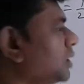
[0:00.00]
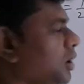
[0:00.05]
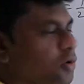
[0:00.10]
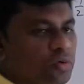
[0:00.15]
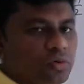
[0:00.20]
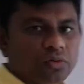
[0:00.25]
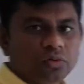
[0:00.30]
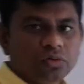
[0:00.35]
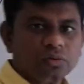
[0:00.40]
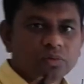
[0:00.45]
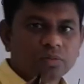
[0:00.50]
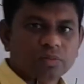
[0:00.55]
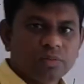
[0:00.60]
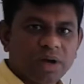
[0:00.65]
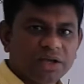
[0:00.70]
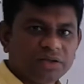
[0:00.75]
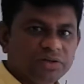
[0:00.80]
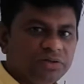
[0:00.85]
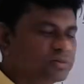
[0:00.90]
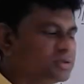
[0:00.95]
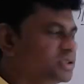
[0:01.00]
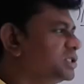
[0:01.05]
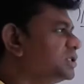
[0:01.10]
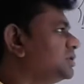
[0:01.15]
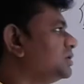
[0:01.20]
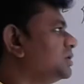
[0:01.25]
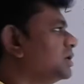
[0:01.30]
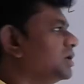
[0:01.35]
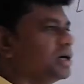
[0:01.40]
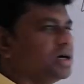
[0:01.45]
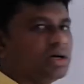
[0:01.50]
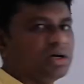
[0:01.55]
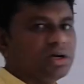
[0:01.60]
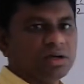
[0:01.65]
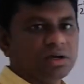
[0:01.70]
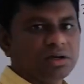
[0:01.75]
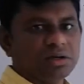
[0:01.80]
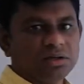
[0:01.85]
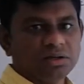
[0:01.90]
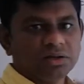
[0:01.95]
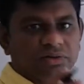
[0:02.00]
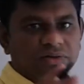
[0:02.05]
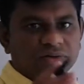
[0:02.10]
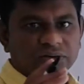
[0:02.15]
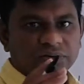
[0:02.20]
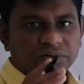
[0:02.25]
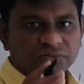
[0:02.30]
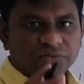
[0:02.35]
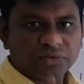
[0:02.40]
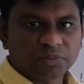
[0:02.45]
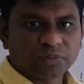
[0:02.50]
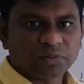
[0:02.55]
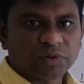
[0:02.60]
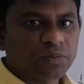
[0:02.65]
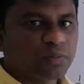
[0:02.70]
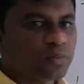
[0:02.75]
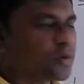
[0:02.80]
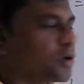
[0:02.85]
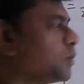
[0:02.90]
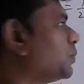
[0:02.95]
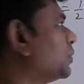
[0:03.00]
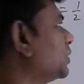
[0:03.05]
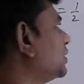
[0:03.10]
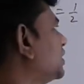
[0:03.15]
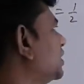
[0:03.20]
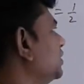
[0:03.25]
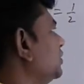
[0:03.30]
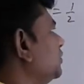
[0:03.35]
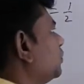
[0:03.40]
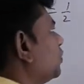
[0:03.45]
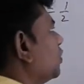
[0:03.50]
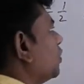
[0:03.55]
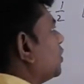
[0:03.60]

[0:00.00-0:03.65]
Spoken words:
Now by using the shifting property